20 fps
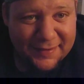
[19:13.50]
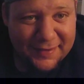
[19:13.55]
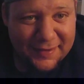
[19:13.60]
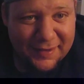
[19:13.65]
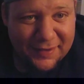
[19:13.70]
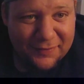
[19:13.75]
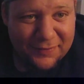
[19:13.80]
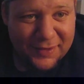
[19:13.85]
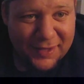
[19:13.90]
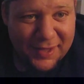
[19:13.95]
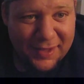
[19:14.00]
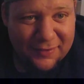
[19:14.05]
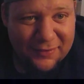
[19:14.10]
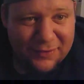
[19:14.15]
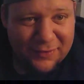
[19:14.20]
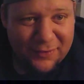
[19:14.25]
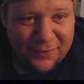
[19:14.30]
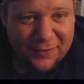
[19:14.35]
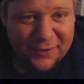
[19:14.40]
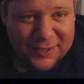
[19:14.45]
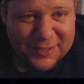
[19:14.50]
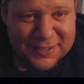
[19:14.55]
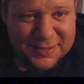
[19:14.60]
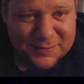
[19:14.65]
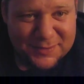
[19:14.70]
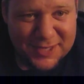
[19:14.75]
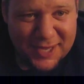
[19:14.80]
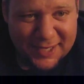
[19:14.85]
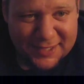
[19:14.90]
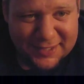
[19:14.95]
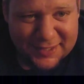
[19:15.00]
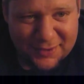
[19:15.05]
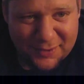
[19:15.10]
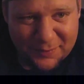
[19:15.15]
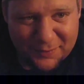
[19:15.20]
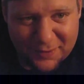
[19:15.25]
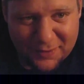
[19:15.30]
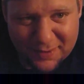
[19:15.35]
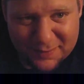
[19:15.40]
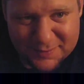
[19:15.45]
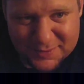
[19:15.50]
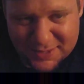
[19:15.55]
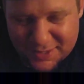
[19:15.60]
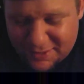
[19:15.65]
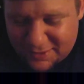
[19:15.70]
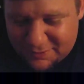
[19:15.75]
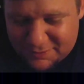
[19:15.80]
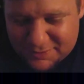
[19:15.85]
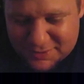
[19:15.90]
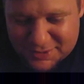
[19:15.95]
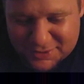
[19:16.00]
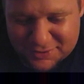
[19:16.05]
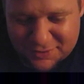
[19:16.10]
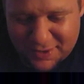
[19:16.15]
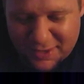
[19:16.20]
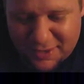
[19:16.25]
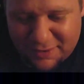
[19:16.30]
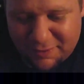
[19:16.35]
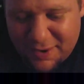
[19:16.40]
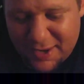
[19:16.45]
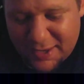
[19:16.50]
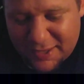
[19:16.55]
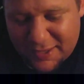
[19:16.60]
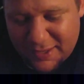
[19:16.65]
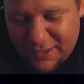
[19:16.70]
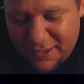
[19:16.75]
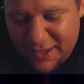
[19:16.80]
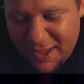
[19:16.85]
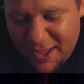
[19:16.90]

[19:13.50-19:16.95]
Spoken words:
Yeah, they had some technical problems out. It was a train wreck.